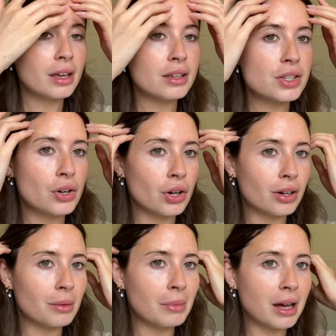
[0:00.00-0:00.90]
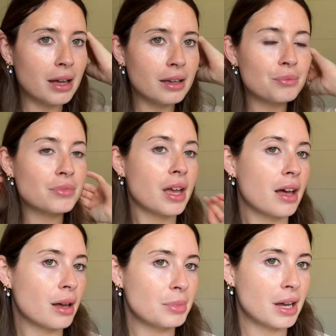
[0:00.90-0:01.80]
Tuck my
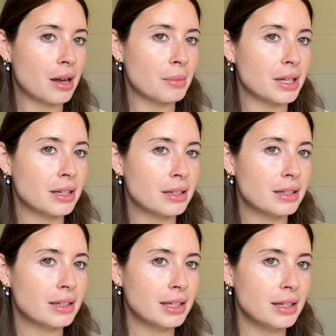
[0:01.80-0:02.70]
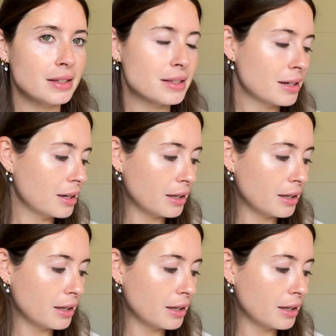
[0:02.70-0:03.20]
hair behind my ears.